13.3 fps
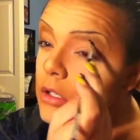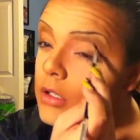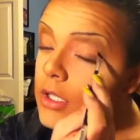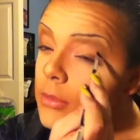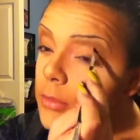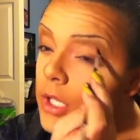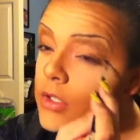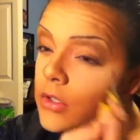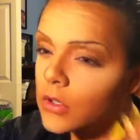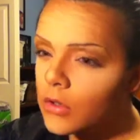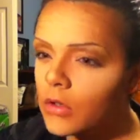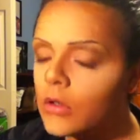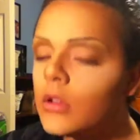
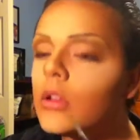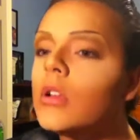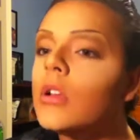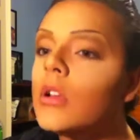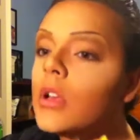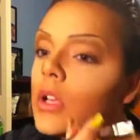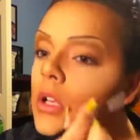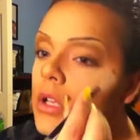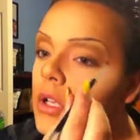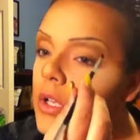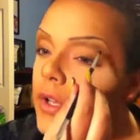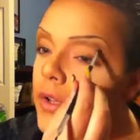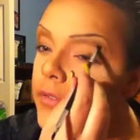symmetrical.
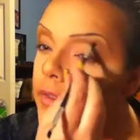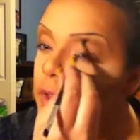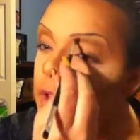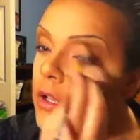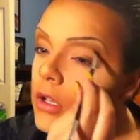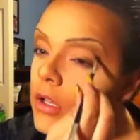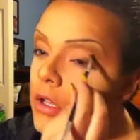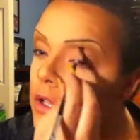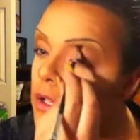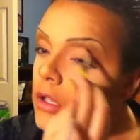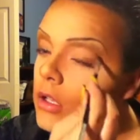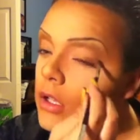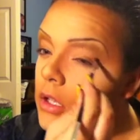It's like,
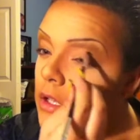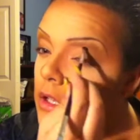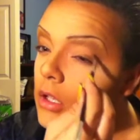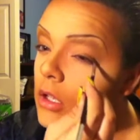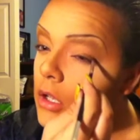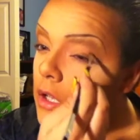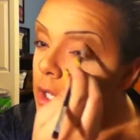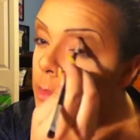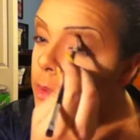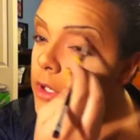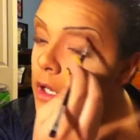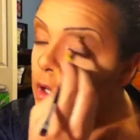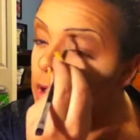I
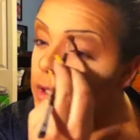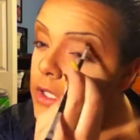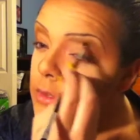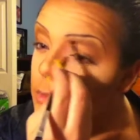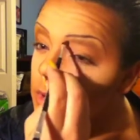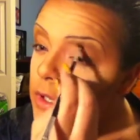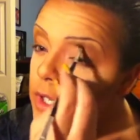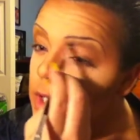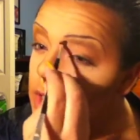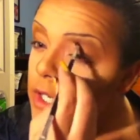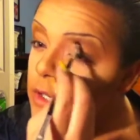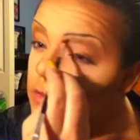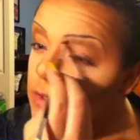put all this work
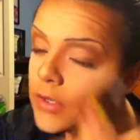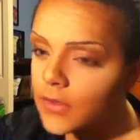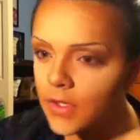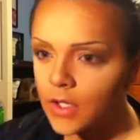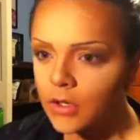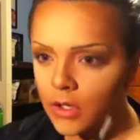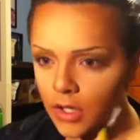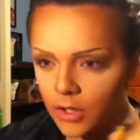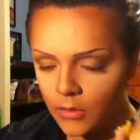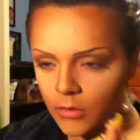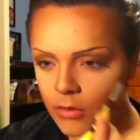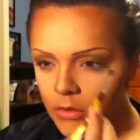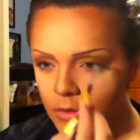in and then it's like,
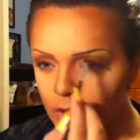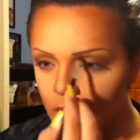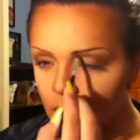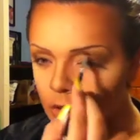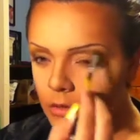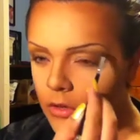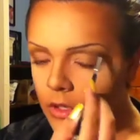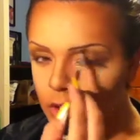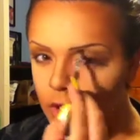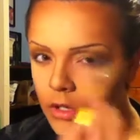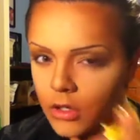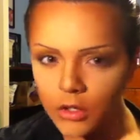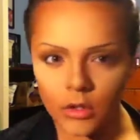ew, I don't look good.